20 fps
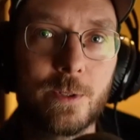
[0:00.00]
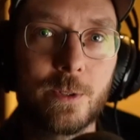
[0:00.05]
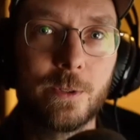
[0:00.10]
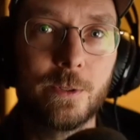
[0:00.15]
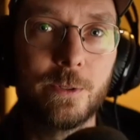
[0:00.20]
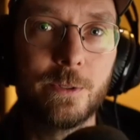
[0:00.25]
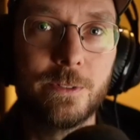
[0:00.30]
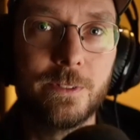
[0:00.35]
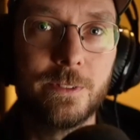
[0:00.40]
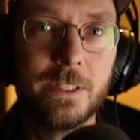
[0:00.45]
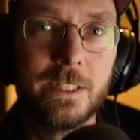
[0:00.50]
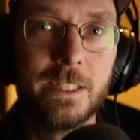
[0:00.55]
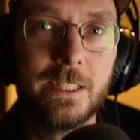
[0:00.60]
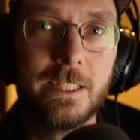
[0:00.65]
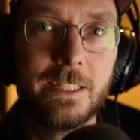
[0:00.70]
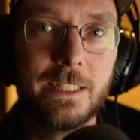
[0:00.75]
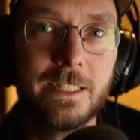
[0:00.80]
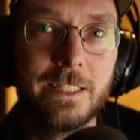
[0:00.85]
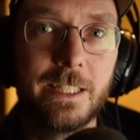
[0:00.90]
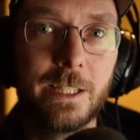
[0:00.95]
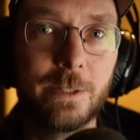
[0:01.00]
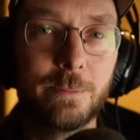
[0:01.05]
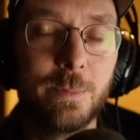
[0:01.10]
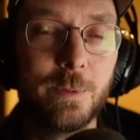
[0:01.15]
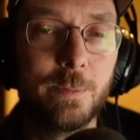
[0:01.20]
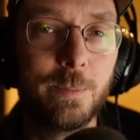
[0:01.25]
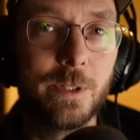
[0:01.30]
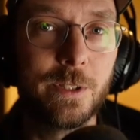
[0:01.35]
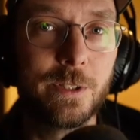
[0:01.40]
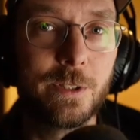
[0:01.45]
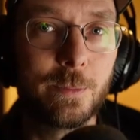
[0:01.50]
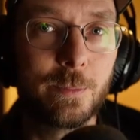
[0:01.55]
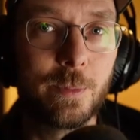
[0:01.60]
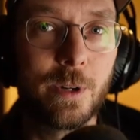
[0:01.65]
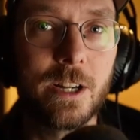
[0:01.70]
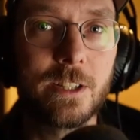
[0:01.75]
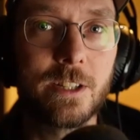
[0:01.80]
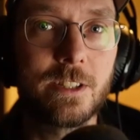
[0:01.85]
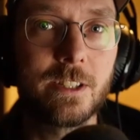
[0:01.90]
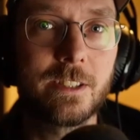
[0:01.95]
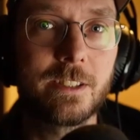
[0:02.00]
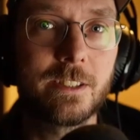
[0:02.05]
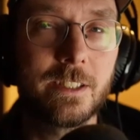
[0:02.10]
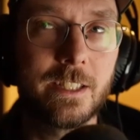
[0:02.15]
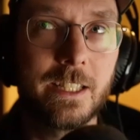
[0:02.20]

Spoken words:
to help me build the project.